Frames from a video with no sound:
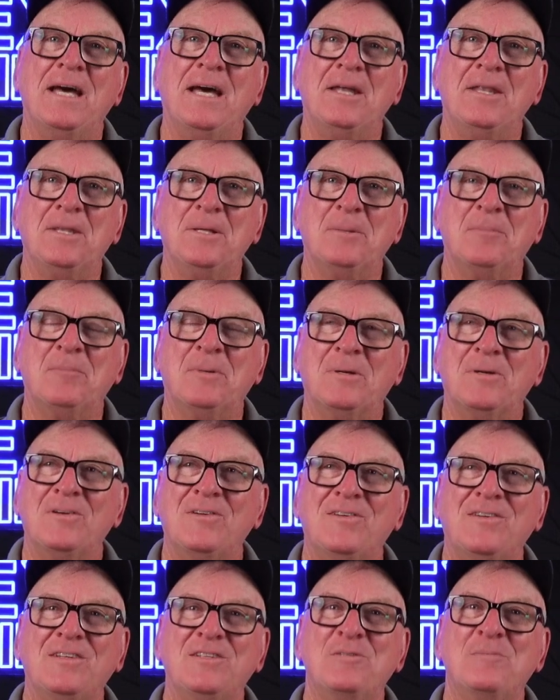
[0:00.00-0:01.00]
other
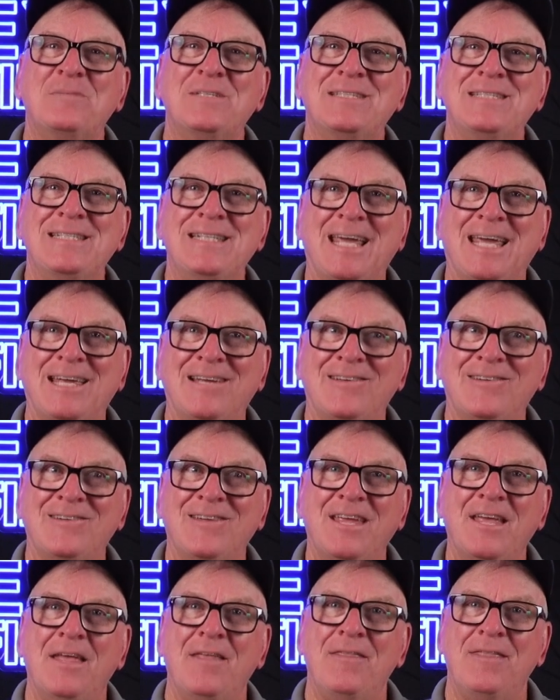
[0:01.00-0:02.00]
person's mistakes,
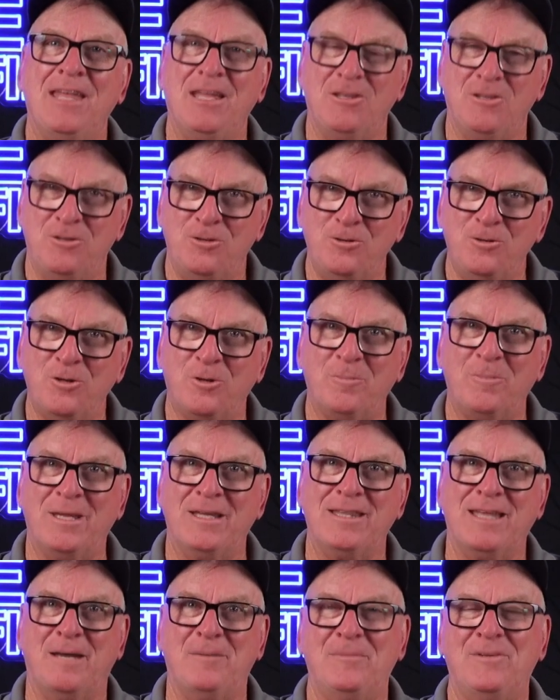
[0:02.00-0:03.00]
that you don't
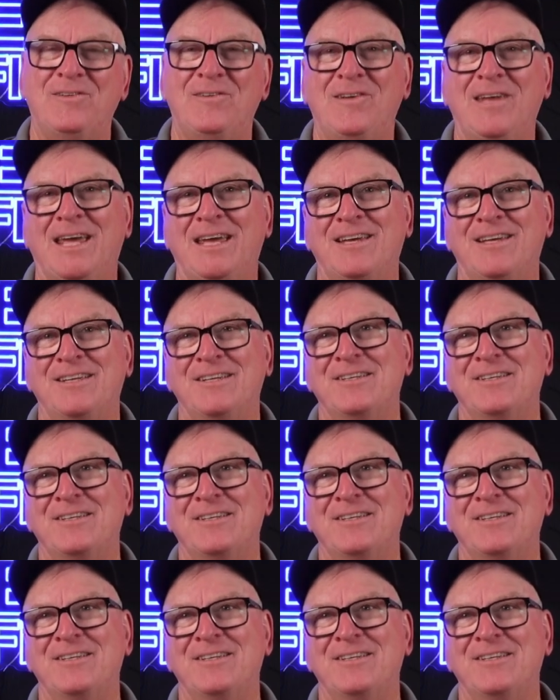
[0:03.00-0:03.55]
make that mistake,